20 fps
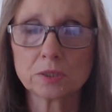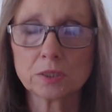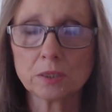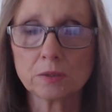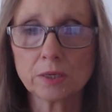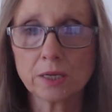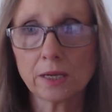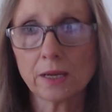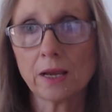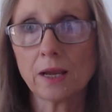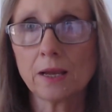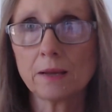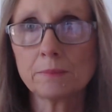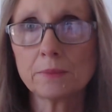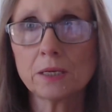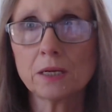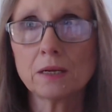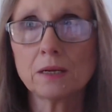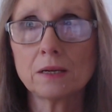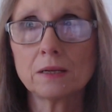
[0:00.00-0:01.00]
Okay, I'm
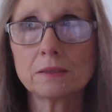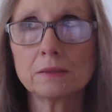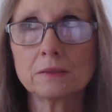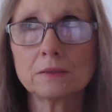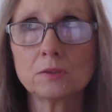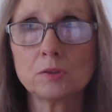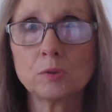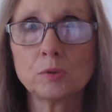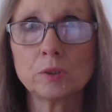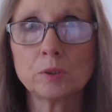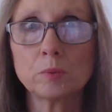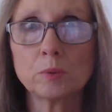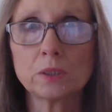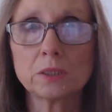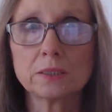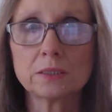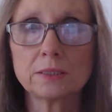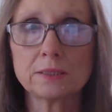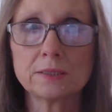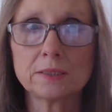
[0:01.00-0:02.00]
not doing well in
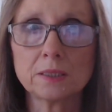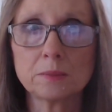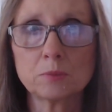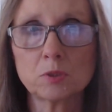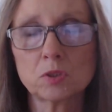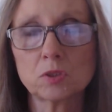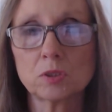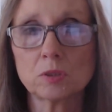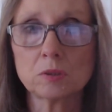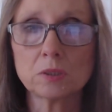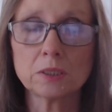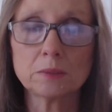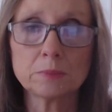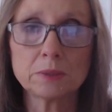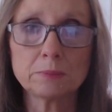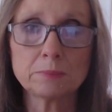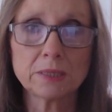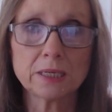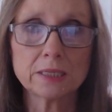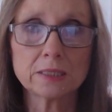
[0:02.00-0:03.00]
December, so let me
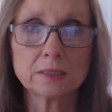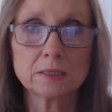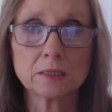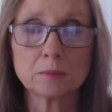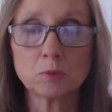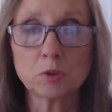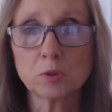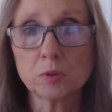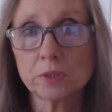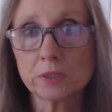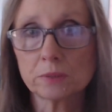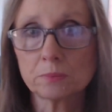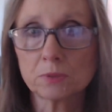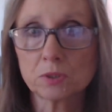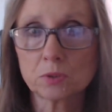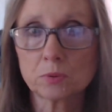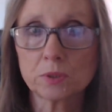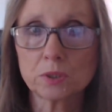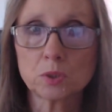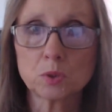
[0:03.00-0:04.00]
make some Christmas
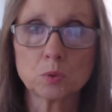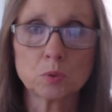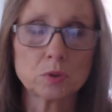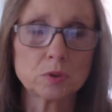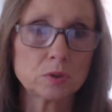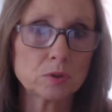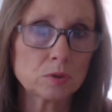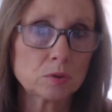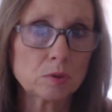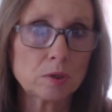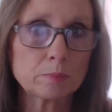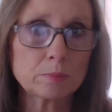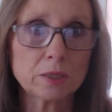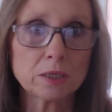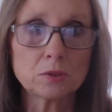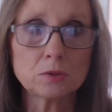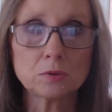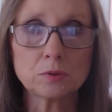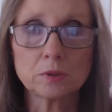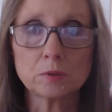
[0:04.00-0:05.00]
resources. Or I'm not
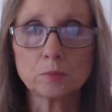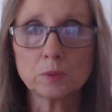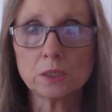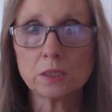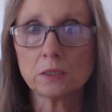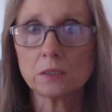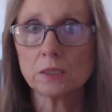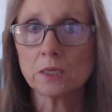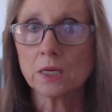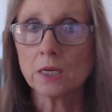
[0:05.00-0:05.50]
doing well